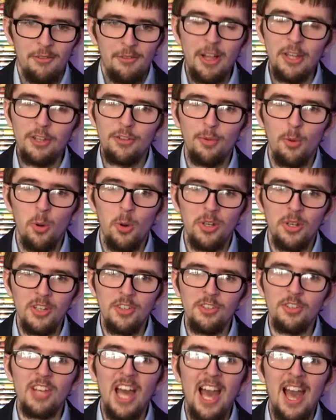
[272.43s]
Fast
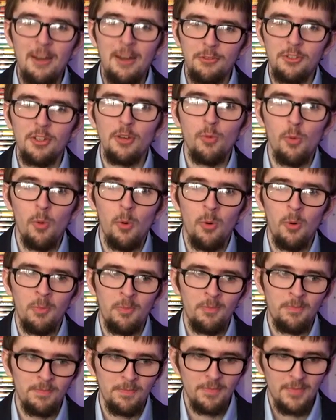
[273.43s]
forward to after the war,
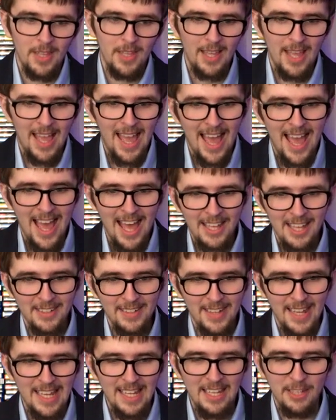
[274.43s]

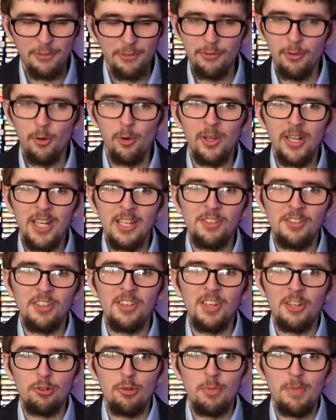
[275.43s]
and it had fallen into
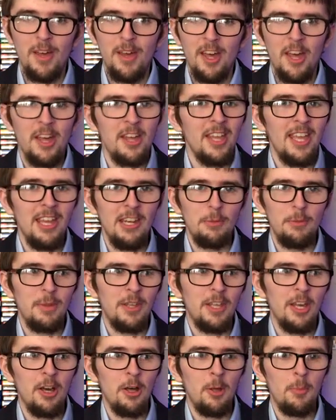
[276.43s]
disrepair. It had
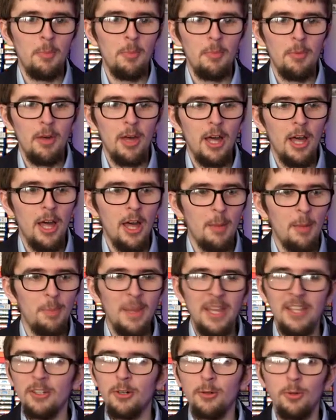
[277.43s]
become a
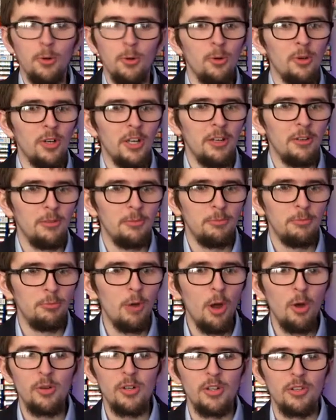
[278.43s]
bingo hall, a
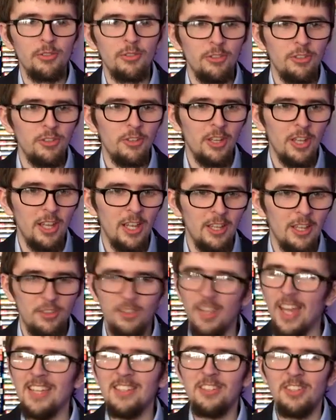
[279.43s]
roller
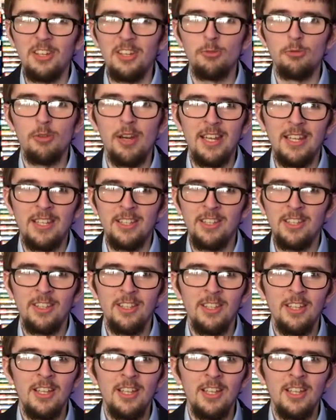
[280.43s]
skating rink.